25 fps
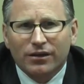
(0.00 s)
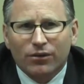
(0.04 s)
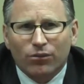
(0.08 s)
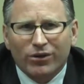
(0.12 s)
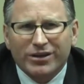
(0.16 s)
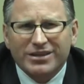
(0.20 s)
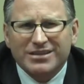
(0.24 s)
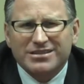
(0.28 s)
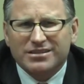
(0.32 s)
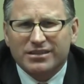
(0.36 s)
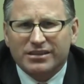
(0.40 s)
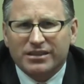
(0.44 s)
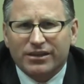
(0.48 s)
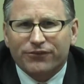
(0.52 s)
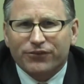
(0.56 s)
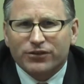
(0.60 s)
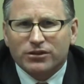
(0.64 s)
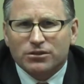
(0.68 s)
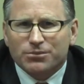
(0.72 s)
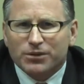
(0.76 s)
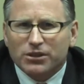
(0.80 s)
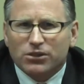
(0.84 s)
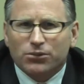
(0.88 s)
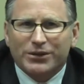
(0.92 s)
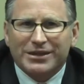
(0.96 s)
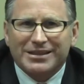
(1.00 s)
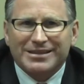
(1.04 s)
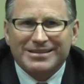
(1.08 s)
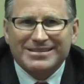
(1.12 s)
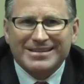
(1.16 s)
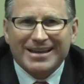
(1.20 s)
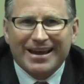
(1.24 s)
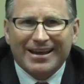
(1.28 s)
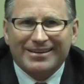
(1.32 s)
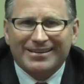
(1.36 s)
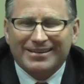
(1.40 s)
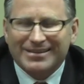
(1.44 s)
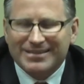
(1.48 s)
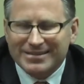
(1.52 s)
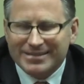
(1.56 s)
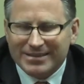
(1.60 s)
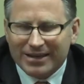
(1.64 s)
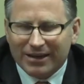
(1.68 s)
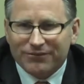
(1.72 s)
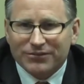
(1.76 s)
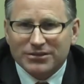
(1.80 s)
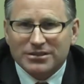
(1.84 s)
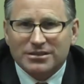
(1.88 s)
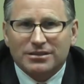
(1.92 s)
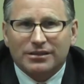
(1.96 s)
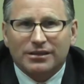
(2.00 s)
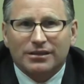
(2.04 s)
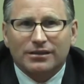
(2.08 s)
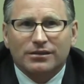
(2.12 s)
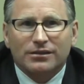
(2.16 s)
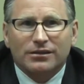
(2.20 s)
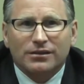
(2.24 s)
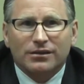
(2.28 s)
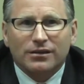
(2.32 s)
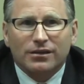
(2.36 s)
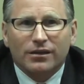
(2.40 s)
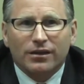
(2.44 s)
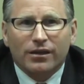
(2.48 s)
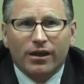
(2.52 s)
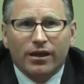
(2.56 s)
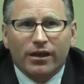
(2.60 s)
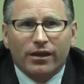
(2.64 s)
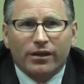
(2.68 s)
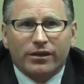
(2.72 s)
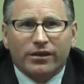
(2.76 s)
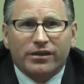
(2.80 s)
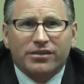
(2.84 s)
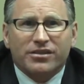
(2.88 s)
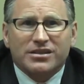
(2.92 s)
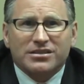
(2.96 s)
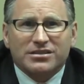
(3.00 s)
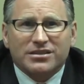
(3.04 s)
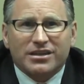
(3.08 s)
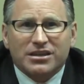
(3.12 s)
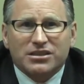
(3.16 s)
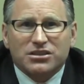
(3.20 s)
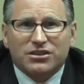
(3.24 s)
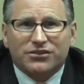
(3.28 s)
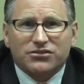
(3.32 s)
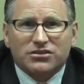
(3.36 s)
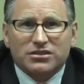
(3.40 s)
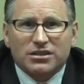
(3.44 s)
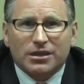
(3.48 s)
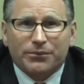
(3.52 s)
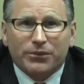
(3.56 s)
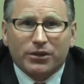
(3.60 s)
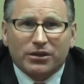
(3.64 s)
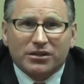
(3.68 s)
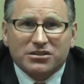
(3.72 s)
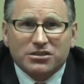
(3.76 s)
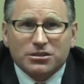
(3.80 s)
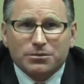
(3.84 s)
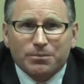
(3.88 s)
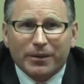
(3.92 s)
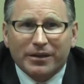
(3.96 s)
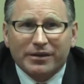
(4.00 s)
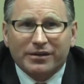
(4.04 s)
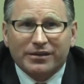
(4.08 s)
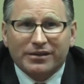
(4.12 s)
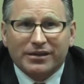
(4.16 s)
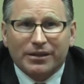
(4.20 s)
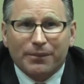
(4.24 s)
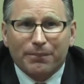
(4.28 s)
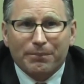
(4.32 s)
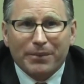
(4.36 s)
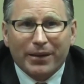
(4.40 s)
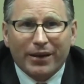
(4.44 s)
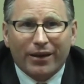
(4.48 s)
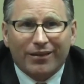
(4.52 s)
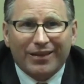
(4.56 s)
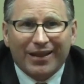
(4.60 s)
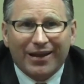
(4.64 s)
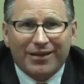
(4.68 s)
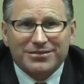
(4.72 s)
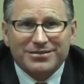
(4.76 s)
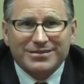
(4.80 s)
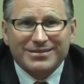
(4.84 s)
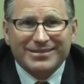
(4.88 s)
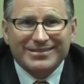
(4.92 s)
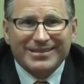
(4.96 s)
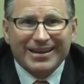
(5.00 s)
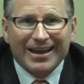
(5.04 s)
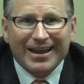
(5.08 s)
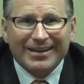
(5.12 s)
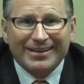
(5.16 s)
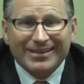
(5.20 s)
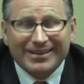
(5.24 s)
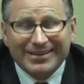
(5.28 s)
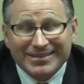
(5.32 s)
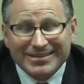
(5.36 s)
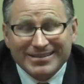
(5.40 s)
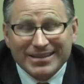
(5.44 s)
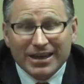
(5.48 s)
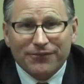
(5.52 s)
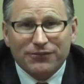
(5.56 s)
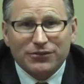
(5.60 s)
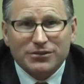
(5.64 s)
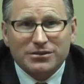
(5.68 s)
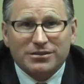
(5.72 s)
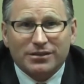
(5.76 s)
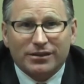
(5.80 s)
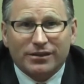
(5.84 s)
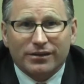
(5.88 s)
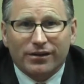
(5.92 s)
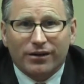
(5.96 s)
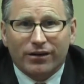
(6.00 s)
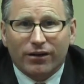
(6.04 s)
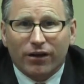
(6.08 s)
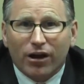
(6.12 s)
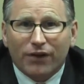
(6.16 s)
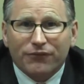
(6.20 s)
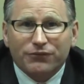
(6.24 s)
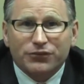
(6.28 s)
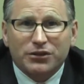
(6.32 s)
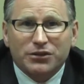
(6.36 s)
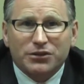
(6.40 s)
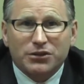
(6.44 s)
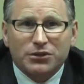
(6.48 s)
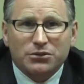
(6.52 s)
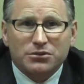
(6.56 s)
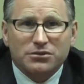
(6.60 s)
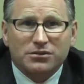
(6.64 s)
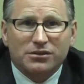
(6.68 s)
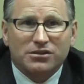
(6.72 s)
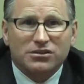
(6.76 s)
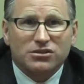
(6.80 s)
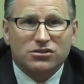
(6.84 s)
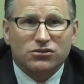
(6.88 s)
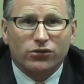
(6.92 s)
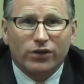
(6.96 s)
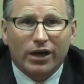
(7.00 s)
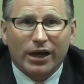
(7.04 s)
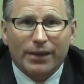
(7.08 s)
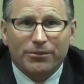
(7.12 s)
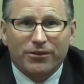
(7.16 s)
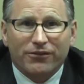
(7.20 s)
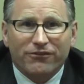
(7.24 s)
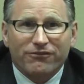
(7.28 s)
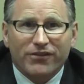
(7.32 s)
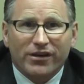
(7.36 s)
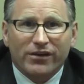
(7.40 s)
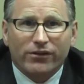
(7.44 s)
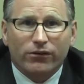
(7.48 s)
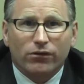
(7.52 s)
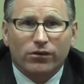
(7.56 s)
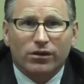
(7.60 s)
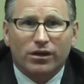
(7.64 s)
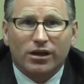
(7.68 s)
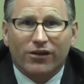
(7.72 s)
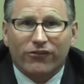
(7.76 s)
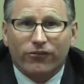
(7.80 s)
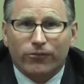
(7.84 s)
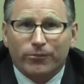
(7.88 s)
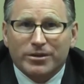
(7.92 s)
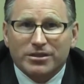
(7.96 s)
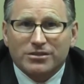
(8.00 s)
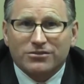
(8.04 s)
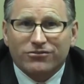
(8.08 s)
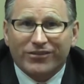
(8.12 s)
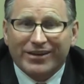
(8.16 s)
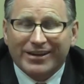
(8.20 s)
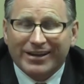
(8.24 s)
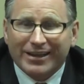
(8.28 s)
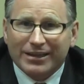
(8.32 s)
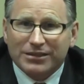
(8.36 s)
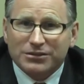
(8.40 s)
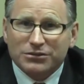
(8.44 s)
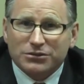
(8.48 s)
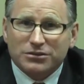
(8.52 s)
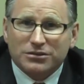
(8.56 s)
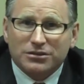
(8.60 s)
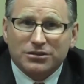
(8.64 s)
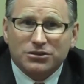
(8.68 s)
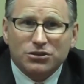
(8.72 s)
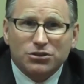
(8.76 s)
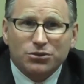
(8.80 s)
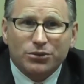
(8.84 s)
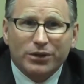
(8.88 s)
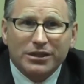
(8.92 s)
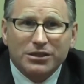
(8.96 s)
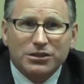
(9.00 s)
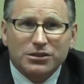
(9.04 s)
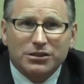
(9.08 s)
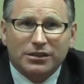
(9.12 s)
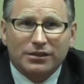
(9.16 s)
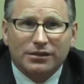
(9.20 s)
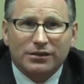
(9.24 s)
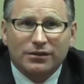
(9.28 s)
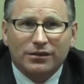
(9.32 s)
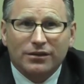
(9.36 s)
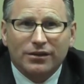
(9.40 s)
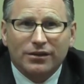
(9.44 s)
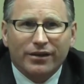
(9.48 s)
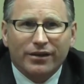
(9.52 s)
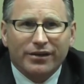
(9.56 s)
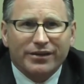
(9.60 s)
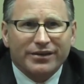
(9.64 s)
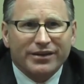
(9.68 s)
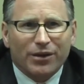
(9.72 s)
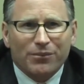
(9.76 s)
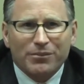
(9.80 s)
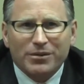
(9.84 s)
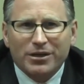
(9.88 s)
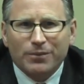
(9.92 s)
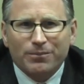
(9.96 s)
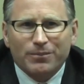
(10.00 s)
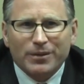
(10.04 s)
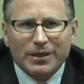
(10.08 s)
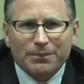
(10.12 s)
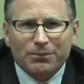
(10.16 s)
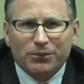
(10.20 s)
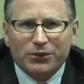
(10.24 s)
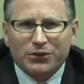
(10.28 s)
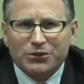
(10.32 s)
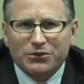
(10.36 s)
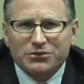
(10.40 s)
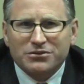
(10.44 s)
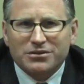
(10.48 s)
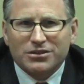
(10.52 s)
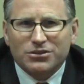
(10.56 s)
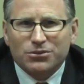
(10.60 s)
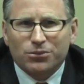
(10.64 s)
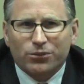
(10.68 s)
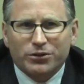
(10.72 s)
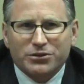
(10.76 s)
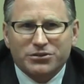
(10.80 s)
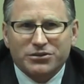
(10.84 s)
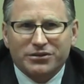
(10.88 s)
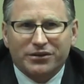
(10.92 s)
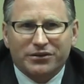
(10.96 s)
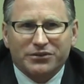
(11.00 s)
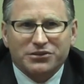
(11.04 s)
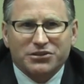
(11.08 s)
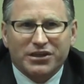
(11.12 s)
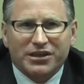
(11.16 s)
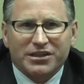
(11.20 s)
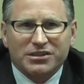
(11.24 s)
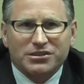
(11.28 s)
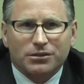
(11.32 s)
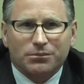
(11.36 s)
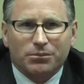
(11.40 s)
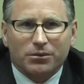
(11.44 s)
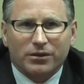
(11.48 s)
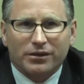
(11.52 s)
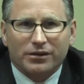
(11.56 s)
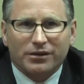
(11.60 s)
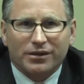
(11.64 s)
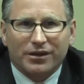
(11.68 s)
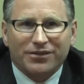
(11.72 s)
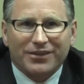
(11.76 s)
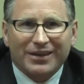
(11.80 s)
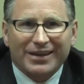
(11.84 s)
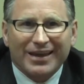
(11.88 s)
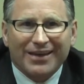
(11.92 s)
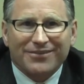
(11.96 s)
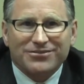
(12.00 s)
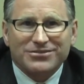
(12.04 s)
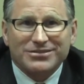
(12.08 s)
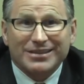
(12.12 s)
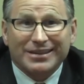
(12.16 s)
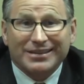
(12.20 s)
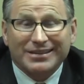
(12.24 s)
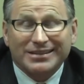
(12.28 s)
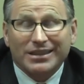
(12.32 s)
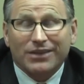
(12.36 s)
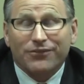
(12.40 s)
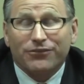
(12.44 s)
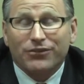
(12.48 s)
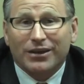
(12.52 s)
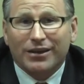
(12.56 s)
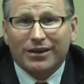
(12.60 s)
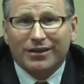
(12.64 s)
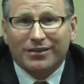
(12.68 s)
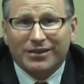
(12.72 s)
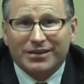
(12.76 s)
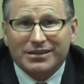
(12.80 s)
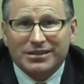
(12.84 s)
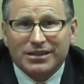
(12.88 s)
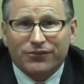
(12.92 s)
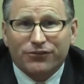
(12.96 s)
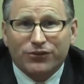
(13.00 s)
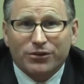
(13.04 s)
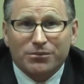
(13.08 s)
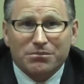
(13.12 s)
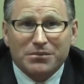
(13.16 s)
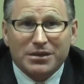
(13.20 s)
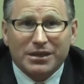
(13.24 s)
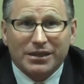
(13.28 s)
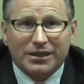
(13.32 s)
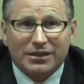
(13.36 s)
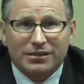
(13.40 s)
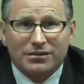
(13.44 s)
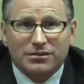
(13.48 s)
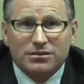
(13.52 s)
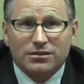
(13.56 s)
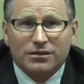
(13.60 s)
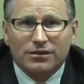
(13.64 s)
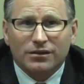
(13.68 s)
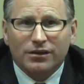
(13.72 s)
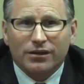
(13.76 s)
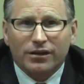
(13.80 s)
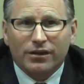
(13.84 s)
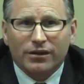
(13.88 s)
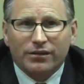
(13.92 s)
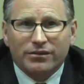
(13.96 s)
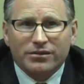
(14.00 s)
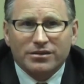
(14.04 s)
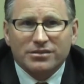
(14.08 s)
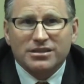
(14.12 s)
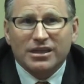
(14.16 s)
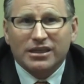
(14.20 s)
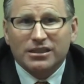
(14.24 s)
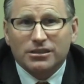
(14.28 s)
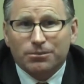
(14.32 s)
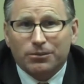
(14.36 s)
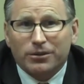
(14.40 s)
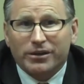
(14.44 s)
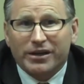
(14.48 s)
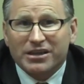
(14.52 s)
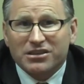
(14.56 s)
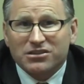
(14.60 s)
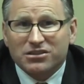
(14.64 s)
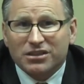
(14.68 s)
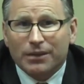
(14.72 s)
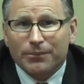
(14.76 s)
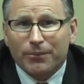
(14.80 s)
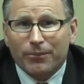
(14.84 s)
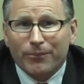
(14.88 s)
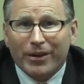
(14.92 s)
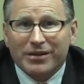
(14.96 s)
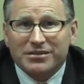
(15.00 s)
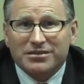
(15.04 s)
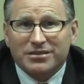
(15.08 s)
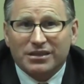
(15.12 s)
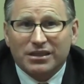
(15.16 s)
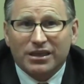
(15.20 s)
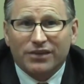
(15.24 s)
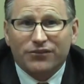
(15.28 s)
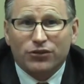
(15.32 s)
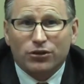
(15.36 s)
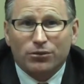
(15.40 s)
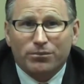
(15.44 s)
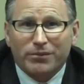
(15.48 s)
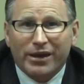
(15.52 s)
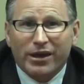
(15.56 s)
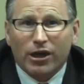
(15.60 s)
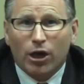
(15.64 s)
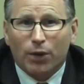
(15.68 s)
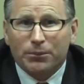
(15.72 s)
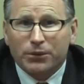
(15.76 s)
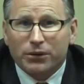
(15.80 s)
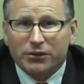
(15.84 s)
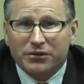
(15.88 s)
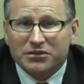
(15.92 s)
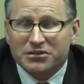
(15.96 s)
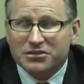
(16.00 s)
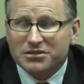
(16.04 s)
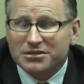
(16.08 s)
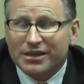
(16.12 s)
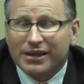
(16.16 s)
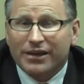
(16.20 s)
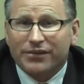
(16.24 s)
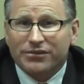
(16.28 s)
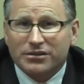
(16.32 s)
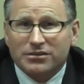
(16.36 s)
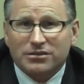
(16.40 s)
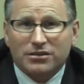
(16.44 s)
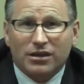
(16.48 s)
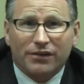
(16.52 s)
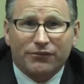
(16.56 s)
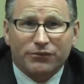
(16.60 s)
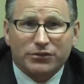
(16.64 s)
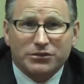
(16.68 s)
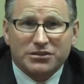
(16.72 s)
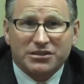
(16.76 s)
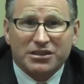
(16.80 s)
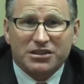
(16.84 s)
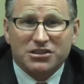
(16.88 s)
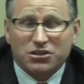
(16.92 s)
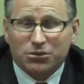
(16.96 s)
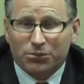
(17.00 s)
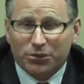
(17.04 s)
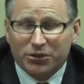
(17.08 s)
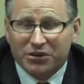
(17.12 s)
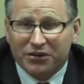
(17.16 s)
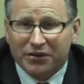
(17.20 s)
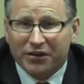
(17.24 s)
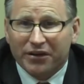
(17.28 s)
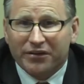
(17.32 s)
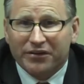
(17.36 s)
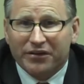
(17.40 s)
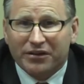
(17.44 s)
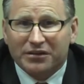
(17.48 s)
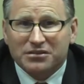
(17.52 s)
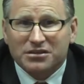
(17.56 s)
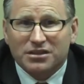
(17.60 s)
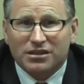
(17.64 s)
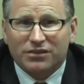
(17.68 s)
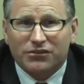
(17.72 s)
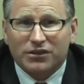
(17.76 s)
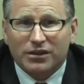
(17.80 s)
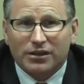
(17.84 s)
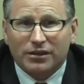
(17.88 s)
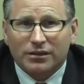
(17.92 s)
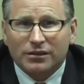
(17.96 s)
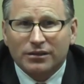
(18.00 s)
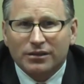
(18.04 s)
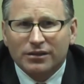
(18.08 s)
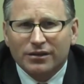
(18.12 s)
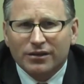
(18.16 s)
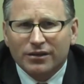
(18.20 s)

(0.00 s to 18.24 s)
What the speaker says: What is the difference between debt and deficit? In this age of stimulus spending and bailouts, debt and deficit are often used to describe the federal government's financial situation. Now, many people use these words interchangeably, yet they have significantly different meanings. This explanation I'm about to give you may help you understand this conversation when you hear it on TV.